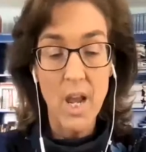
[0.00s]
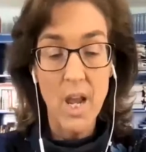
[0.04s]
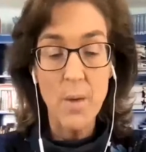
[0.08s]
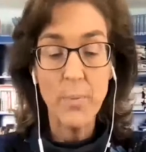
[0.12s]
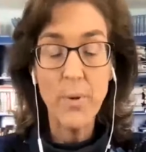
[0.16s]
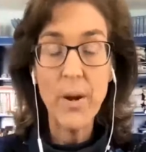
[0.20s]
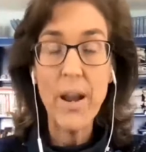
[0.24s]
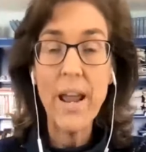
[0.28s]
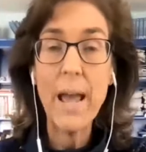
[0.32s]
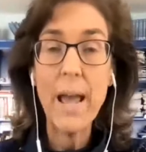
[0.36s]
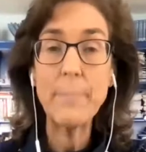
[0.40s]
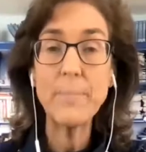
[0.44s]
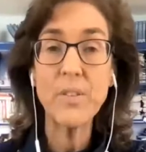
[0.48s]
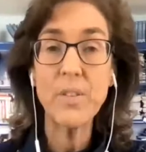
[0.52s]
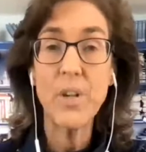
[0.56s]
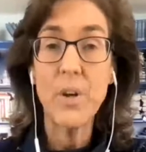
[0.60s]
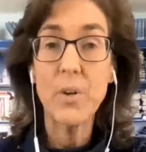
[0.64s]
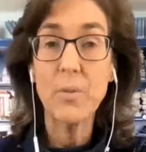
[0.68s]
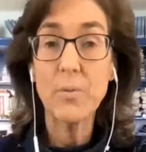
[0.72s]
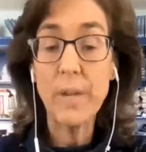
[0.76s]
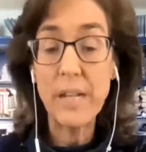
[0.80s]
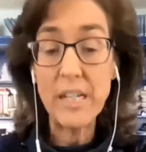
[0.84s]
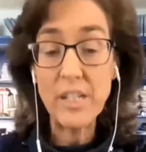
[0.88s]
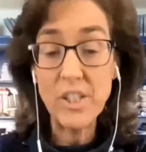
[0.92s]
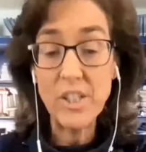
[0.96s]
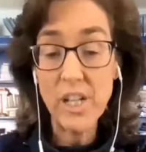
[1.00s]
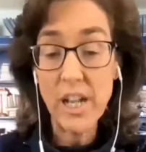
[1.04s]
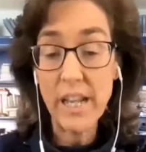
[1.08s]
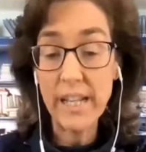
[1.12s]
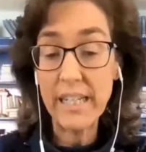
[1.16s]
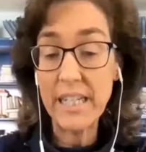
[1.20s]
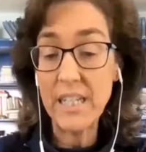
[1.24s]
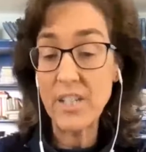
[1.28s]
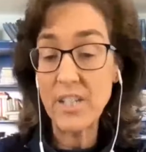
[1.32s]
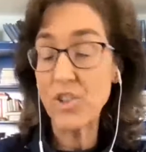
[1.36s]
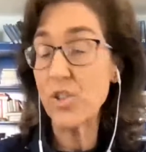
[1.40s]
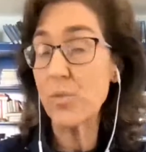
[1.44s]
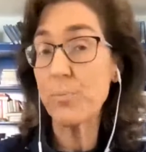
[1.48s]
Perhaps Reish
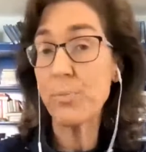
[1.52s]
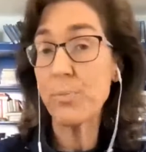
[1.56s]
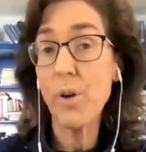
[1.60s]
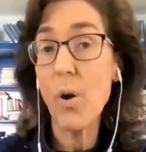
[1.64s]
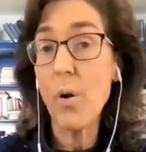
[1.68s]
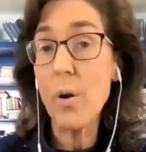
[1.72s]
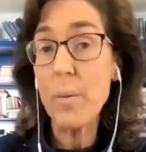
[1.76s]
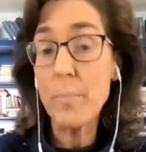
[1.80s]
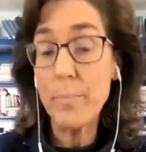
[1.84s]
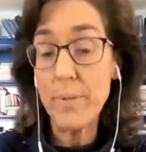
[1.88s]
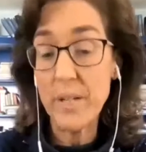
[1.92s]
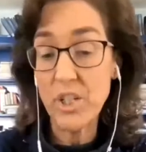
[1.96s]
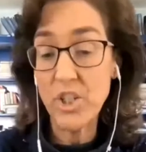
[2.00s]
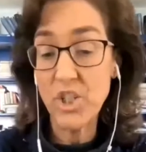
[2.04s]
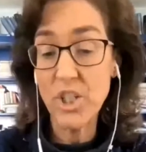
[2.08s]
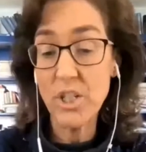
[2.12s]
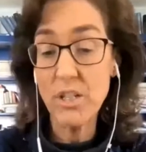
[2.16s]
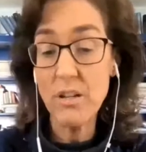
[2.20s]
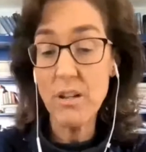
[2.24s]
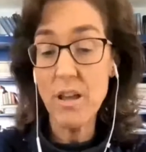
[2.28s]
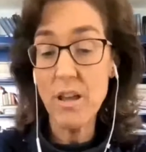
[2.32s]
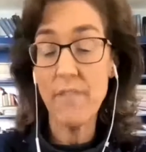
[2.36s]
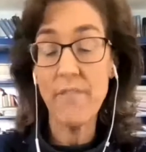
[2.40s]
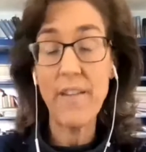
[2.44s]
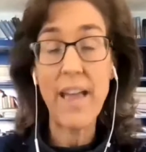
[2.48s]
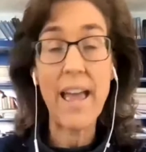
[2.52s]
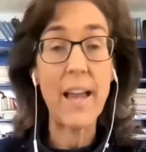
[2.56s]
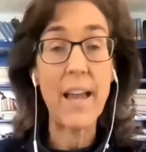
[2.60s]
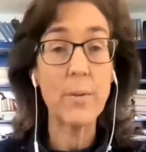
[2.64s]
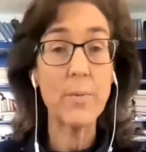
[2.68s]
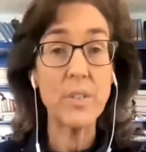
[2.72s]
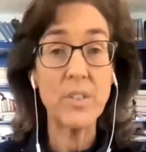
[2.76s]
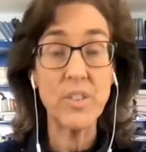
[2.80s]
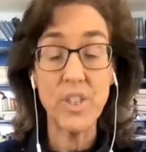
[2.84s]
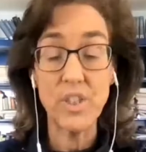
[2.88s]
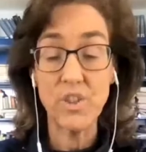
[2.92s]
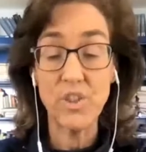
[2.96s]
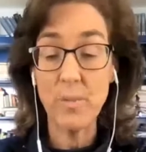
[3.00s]
Lakish's prohibition of
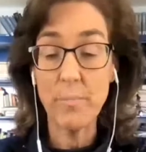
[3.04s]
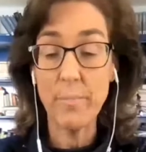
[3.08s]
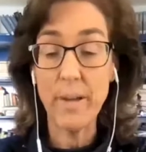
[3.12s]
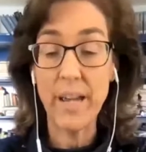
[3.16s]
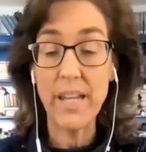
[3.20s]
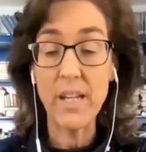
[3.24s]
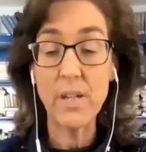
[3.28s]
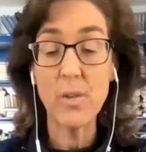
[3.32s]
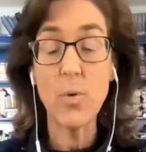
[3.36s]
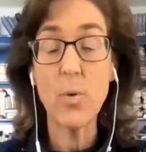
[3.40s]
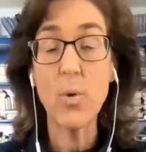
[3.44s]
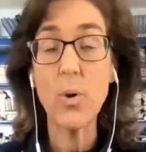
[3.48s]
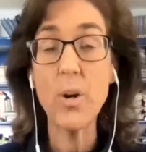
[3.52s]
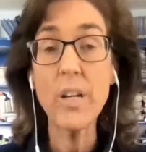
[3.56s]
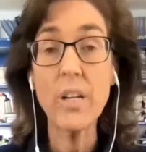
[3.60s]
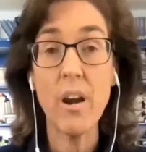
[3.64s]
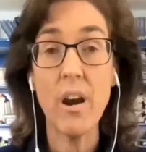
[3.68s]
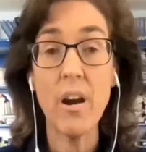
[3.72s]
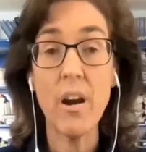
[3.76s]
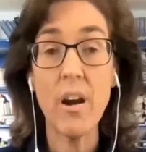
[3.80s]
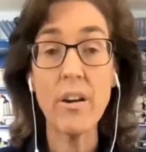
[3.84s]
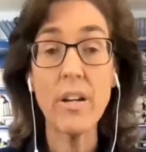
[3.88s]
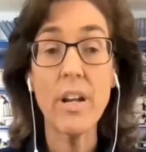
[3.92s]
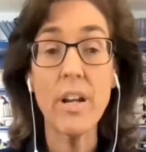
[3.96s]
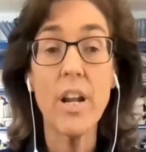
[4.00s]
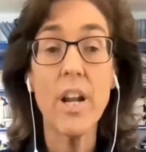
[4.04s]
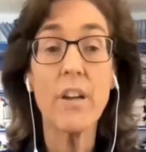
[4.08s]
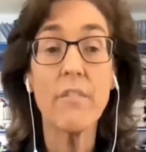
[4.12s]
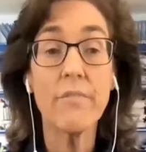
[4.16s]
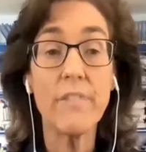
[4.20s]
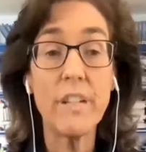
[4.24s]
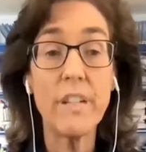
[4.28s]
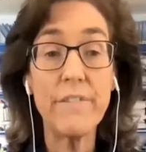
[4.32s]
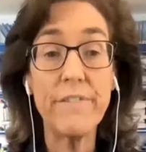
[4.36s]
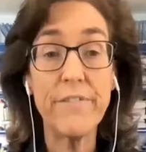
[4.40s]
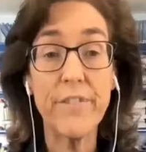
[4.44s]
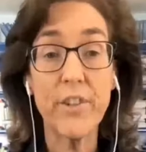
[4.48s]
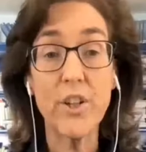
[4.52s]
acquisition by a courtyard
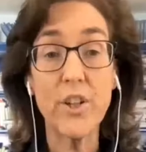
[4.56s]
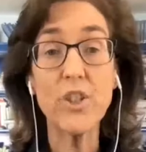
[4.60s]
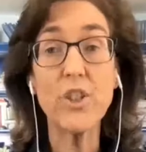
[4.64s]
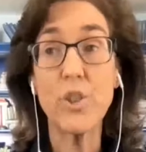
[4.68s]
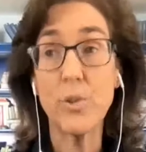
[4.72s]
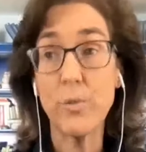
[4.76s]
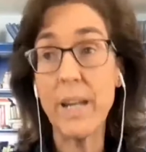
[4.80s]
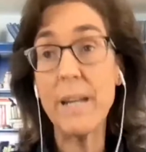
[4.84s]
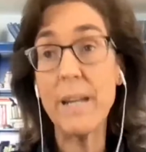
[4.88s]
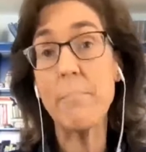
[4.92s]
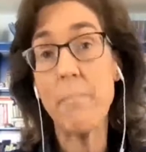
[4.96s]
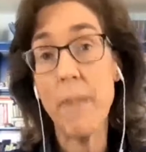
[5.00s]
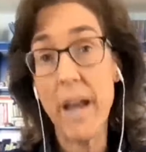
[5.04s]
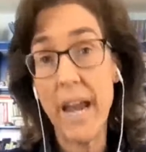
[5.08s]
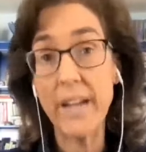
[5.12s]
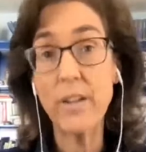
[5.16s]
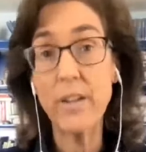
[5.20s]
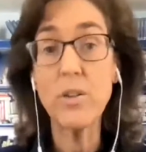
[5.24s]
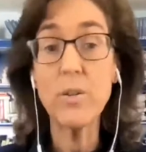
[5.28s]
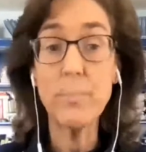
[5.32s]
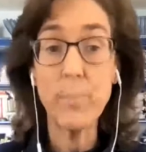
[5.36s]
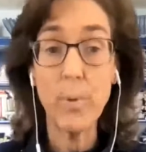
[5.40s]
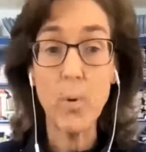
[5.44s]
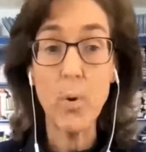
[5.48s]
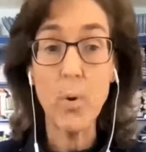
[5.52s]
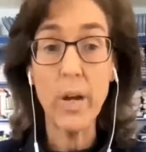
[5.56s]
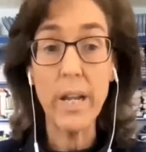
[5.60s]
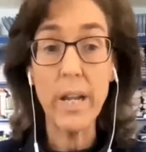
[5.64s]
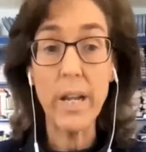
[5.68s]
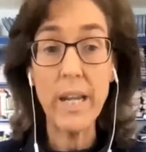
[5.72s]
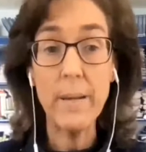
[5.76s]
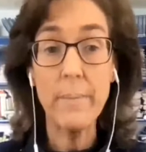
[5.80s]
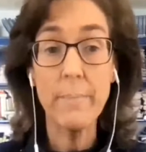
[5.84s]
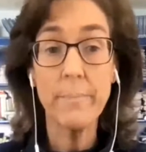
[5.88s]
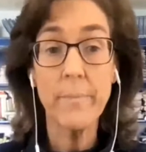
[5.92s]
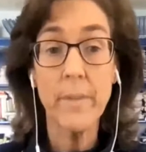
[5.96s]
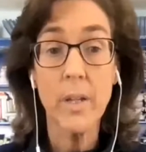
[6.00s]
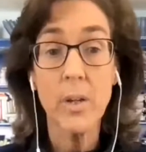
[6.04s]
referred to a minor boy
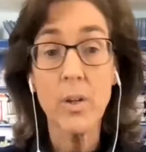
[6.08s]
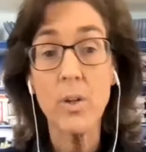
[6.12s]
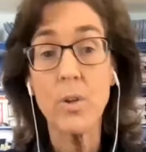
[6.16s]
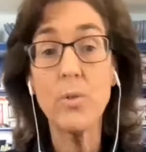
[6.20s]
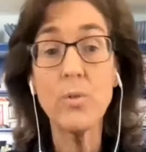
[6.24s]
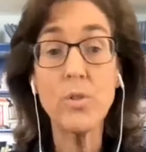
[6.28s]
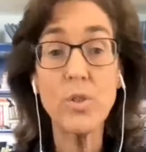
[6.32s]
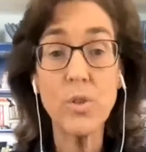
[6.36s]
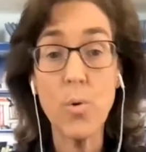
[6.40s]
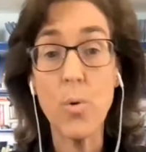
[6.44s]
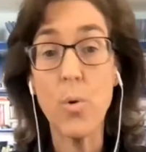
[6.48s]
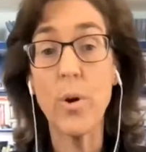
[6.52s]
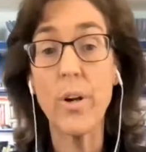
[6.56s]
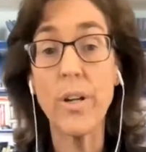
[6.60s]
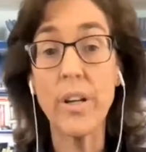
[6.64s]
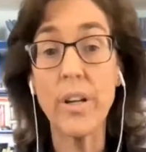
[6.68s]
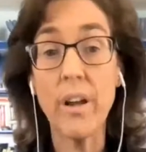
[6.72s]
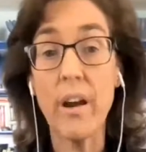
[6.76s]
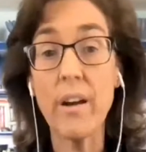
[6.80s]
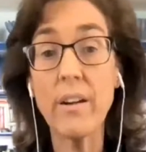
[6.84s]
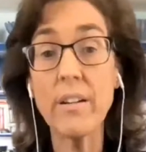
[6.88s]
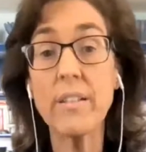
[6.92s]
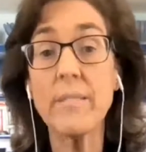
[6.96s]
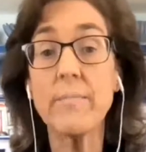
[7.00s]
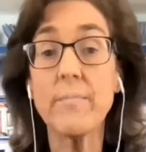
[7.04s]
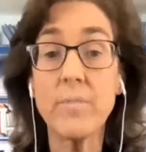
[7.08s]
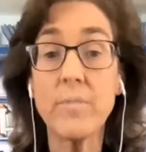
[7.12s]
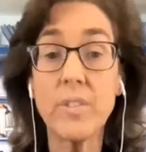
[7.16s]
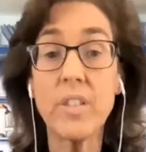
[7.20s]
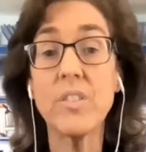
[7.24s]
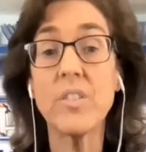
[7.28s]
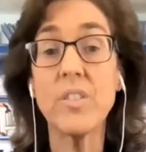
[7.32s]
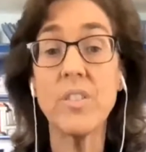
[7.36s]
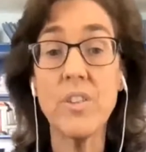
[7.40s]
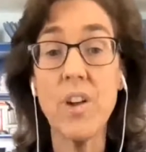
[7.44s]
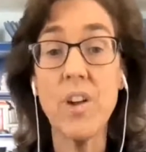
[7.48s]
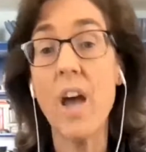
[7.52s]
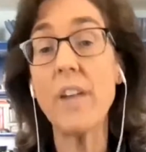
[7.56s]
whose courtyard
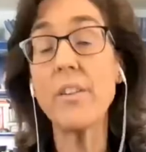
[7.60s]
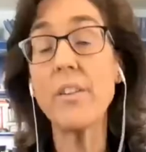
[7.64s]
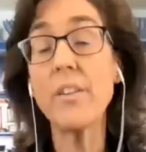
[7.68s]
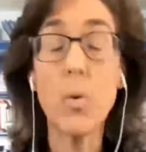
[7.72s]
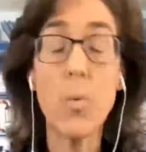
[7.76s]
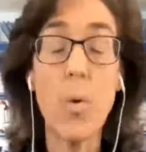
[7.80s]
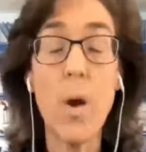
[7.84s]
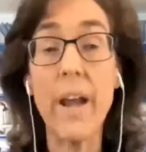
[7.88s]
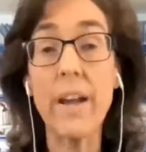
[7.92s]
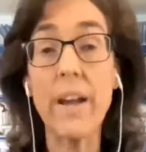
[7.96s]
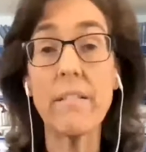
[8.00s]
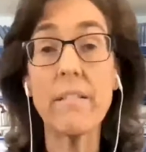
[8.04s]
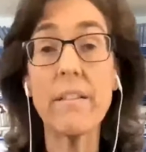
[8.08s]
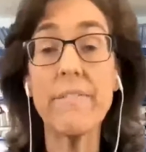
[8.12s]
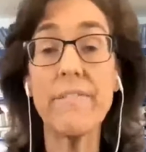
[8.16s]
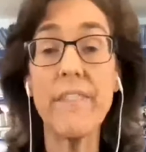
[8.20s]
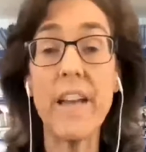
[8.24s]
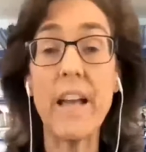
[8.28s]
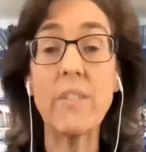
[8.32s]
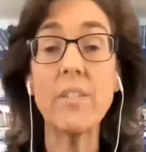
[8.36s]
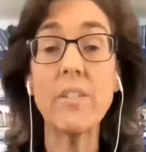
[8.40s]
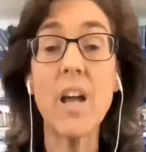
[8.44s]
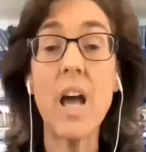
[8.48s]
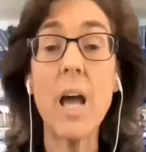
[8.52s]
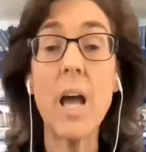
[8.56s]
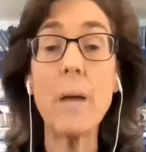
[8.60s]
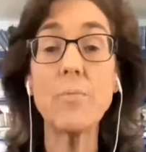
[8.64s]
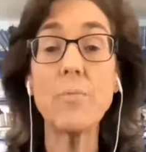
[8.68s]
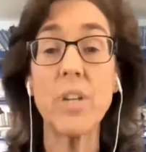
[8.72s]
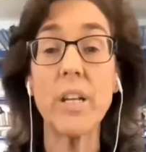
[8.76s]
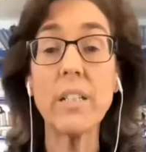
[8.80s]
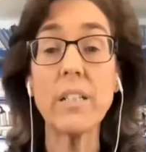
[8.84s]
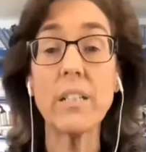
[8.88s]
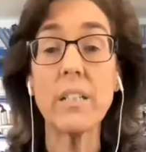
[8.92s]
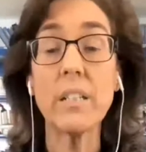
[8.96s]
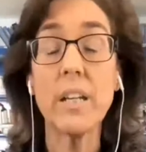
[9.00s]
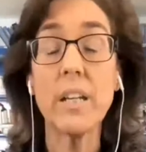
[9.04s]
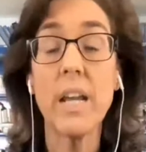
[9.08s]
does not acquire a found
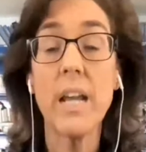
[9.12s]
object,